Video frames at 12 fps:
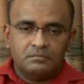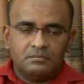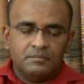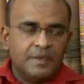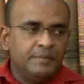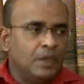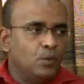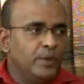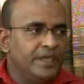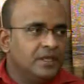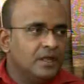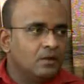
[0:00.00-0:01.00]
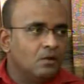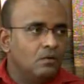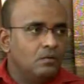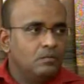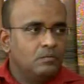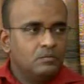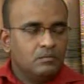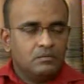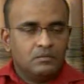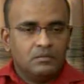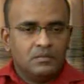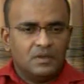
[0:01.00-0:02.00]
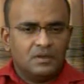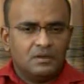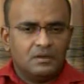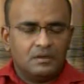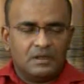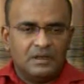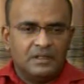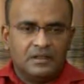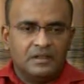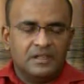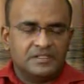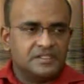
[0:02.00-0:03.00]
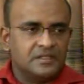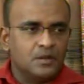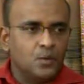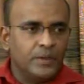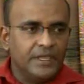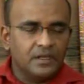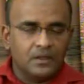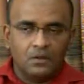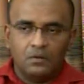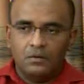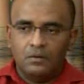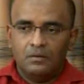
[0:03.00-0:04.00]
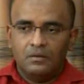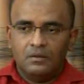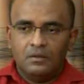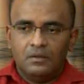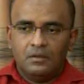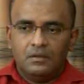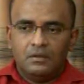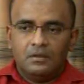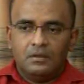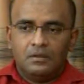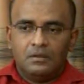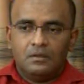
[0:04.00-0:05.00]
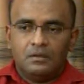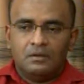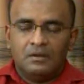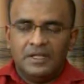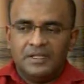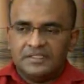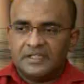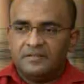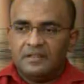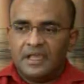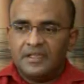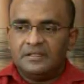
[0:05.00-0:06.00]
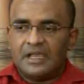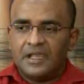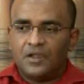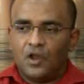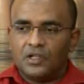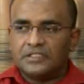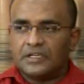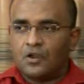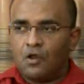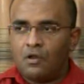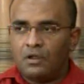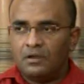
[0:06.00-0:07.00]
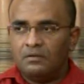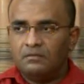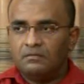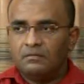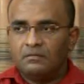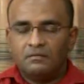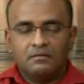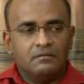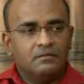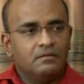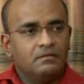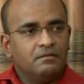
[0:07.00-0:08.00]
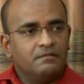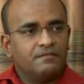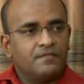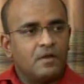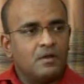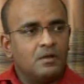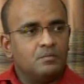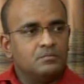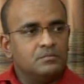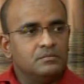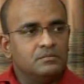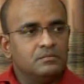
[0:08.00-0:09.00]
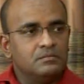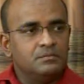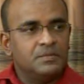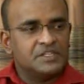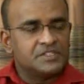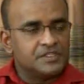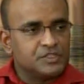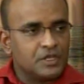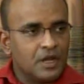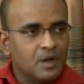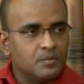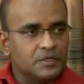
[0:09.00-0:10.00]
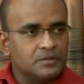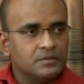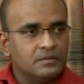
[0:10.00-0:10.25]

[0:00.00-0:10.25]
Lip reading: Maybe a week ago, a little less than a week ago, late at night, I got a call from Mrs. Sharma